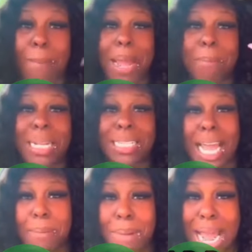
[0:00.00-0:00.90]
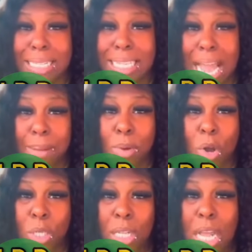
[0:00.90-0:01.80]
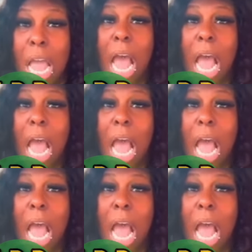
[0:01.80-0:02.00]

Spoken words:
and I make me take my time out.